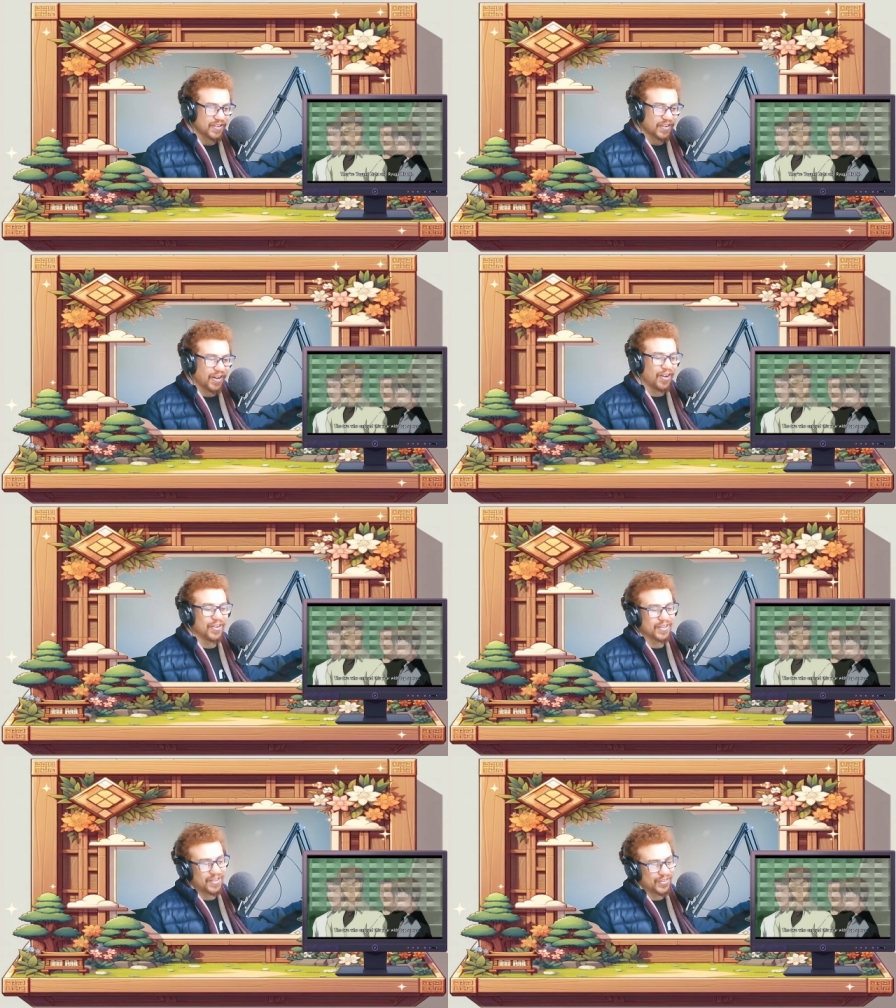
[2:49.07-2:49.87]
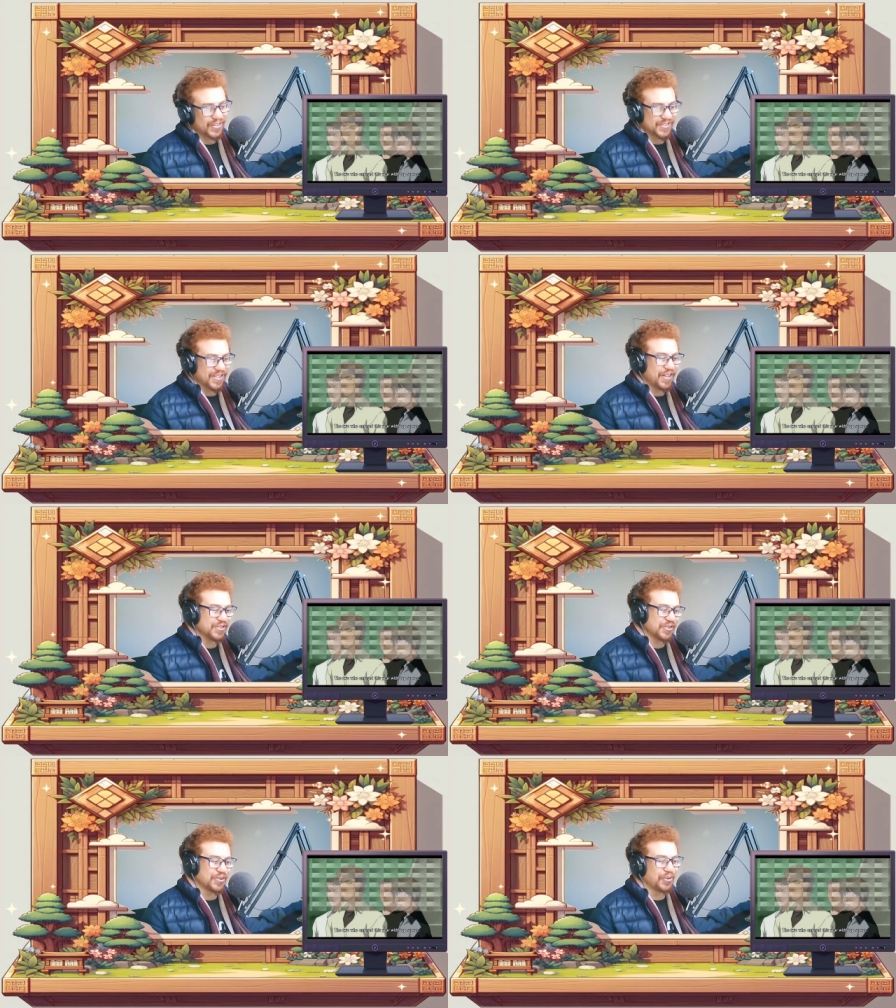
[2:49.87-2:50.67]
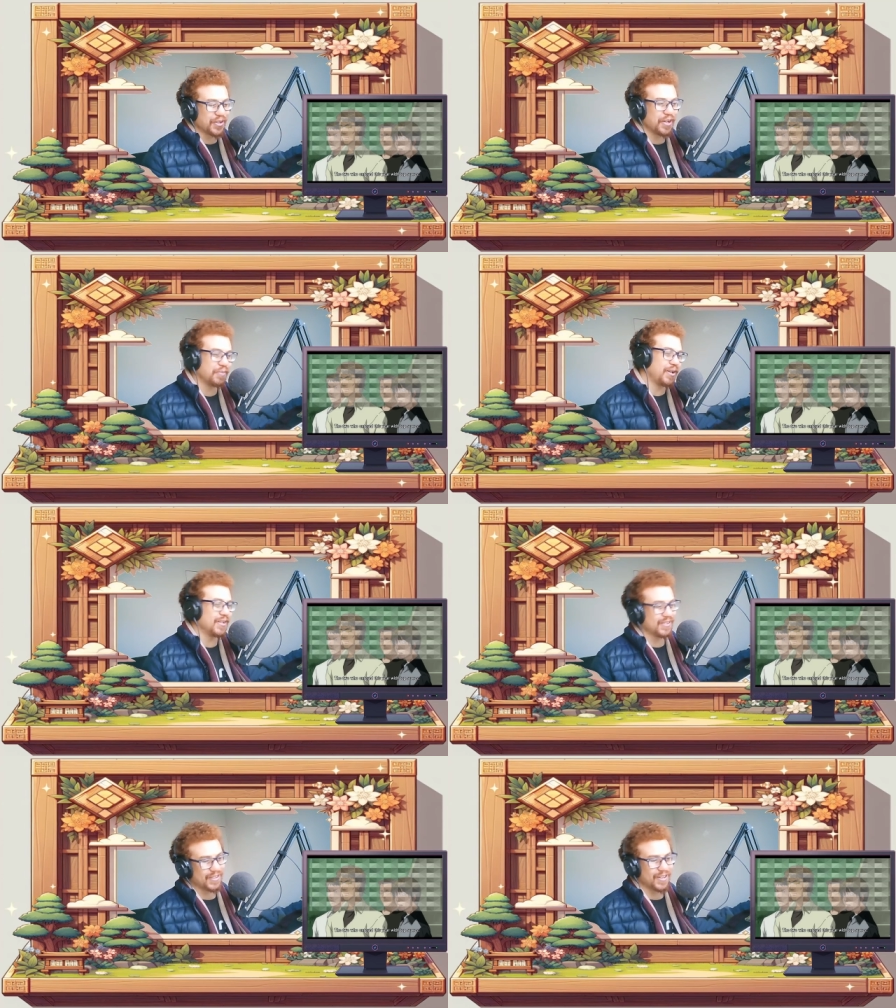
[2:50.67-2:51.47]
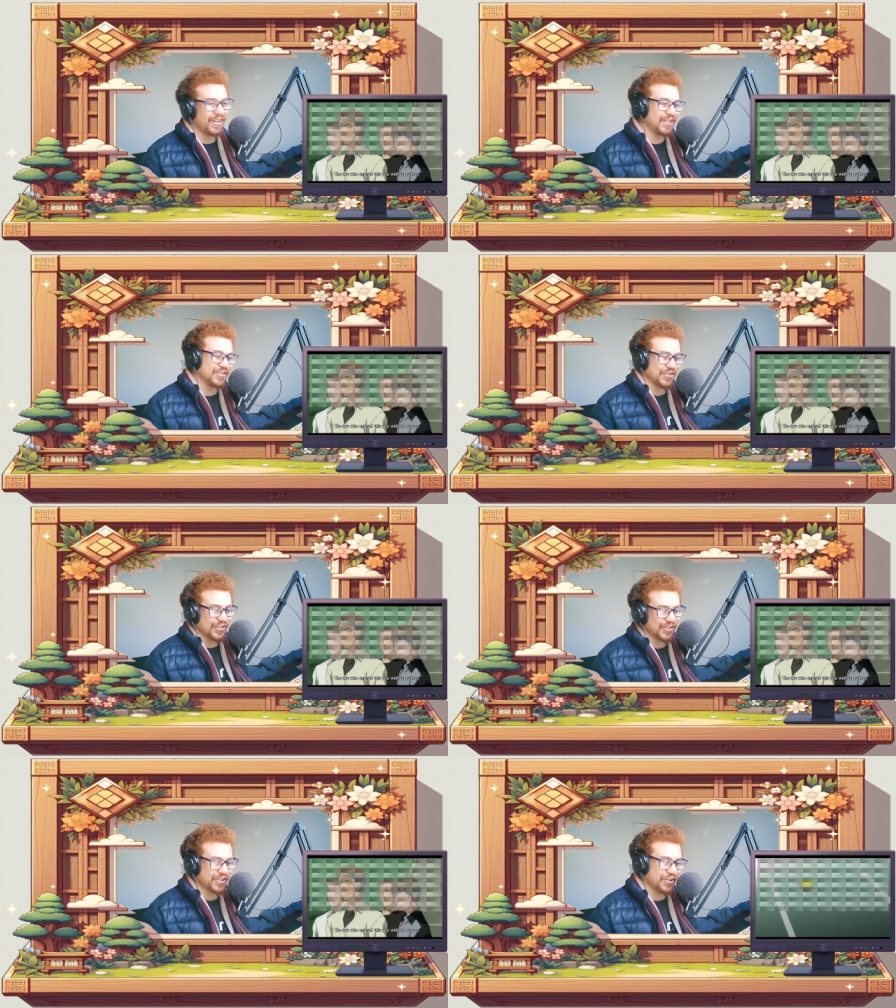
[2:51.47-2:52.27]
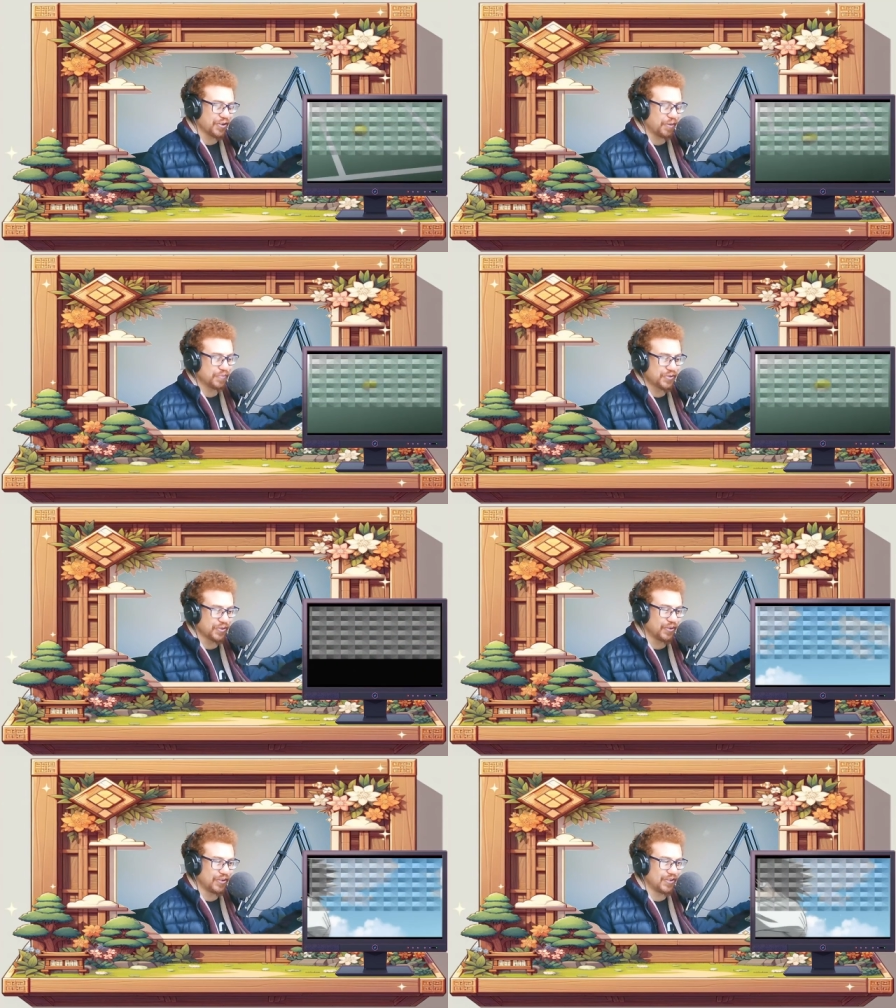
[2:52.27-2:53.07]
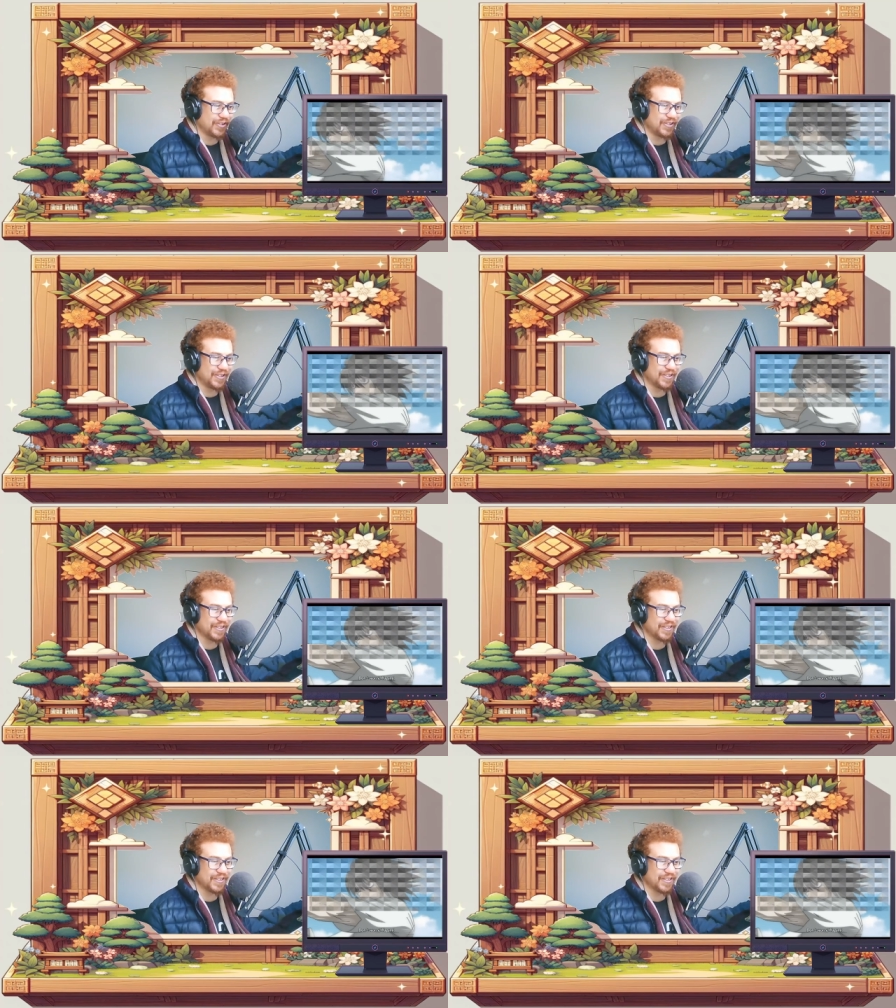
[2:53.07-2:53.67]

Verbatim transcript: Oh yeah, these guys are talking about the guys who got the top score,